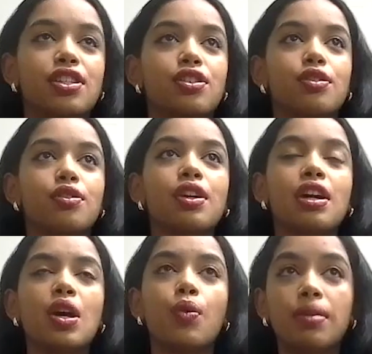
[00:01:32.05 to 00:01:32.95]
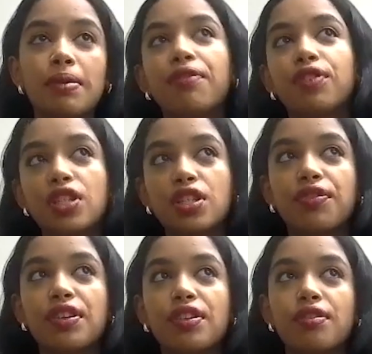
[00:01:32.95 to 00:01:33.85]
So one of my
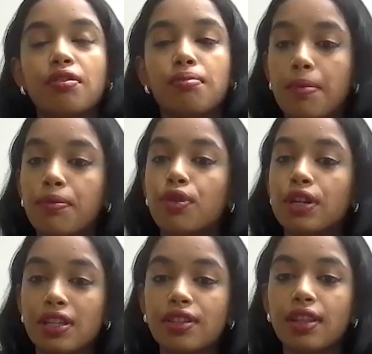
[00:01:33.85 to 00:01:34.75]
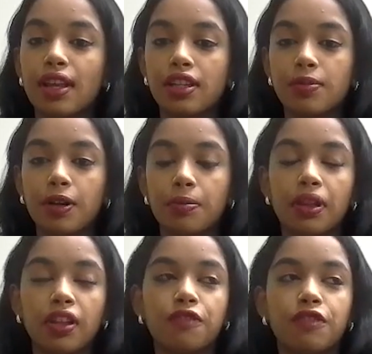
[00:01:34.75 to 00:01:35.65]
first few memories that
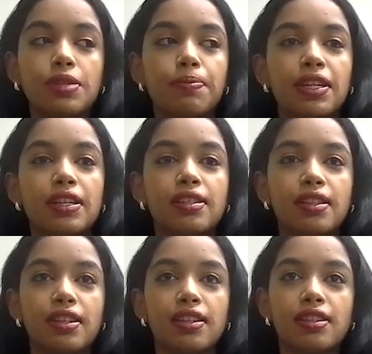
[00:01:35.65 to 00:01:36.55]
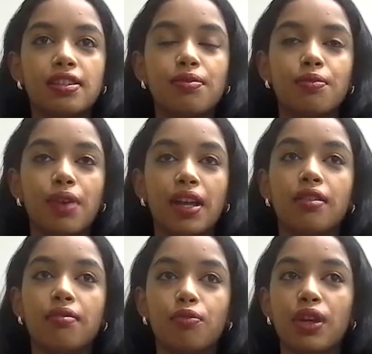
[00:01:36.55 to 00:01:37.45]
sparked my love for space is
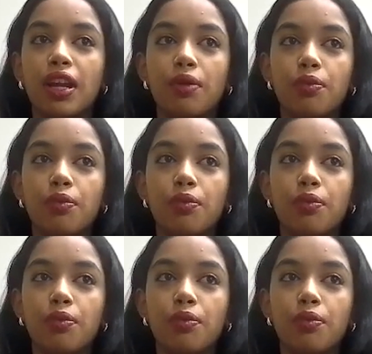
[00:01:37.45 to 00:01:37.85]
when